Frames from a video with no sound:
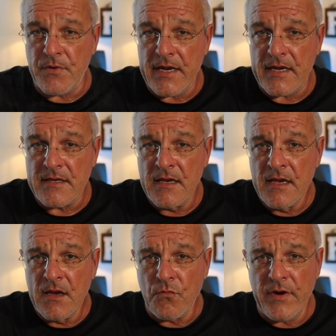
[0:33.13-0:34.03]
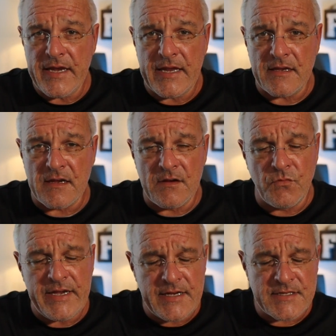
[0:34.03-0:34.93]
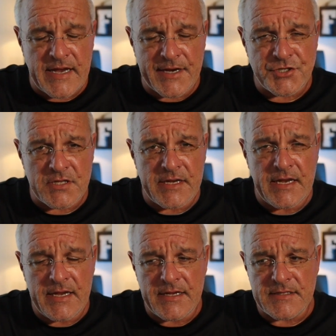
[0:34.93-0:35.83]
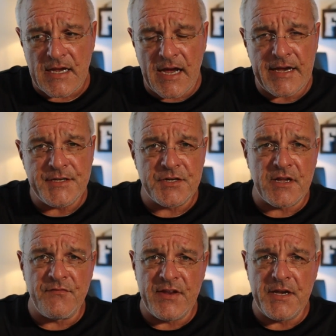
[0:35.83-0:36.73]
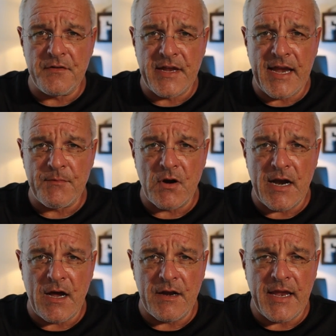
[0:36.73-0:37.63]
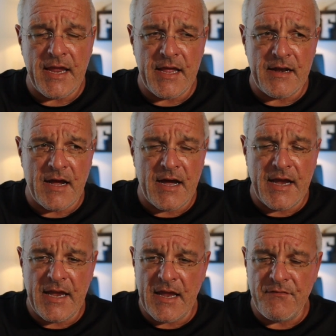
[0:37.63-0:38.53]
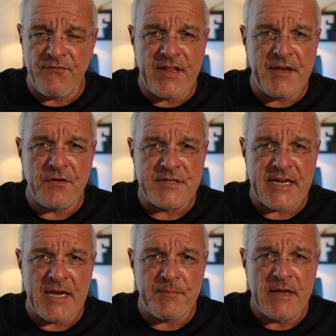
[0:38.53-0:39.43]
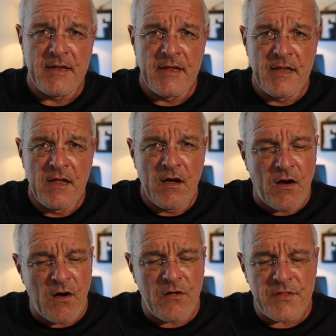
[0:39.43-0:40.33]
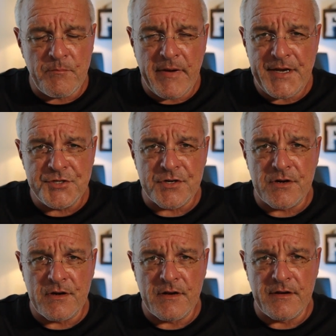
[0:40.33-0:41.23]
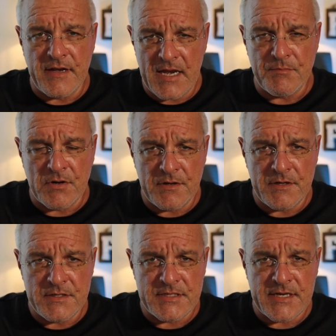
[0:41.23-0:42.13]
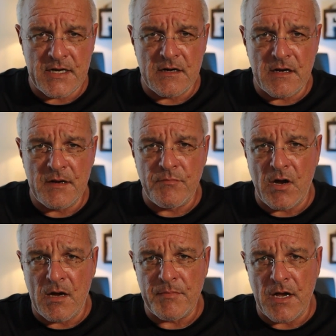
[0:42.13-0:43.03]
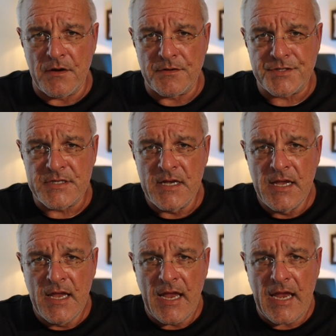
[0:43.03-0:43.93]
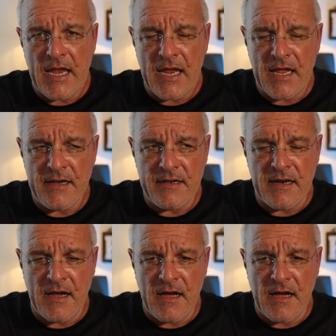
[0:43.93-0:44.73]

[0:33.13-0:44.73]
weeks actually is I took a video camera out and I have videotaped all the major neighborhoods here in Palm Coast. And